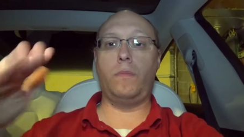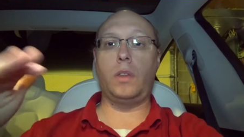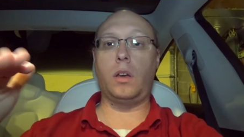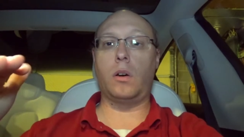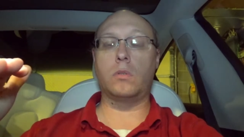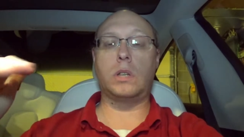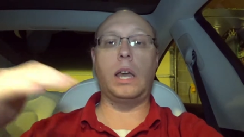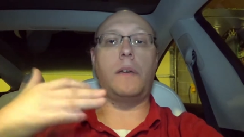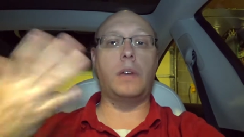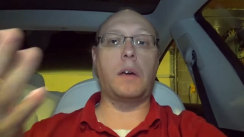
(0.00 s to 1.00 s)

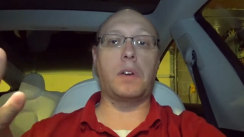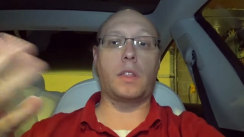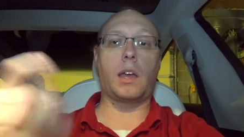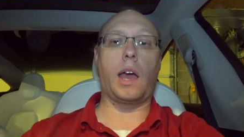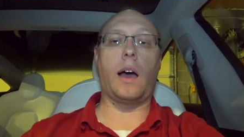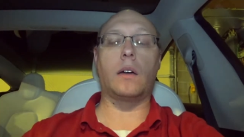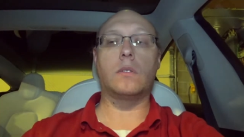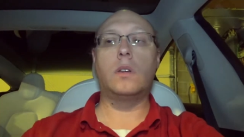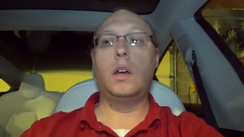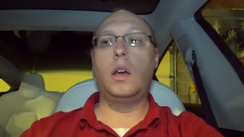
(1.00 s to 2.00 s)
even everything
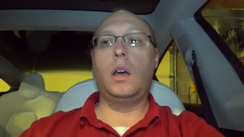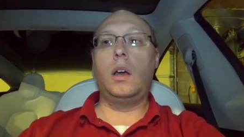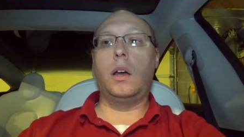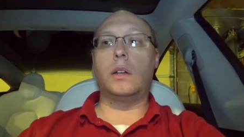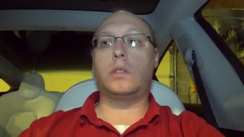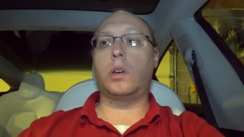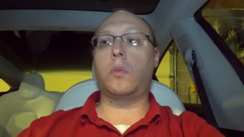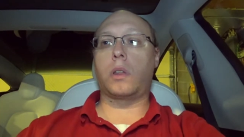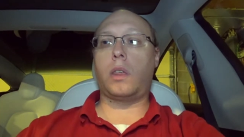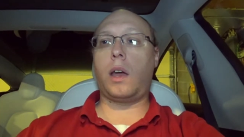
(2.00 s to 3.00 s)
out. And so
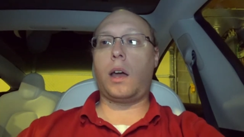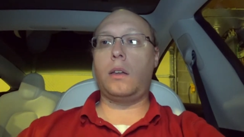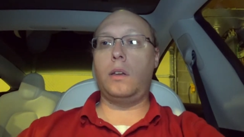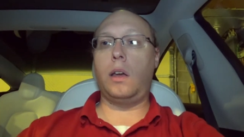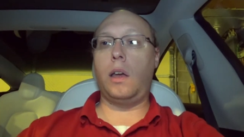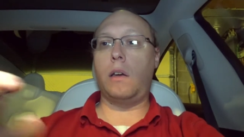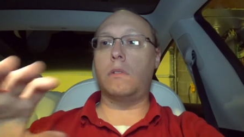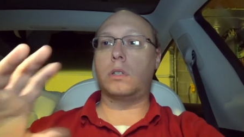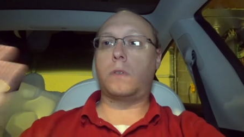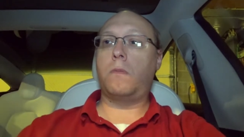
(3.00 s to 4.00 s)
with that, it
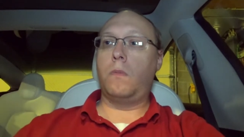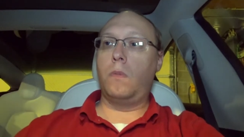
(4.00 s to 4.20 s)
was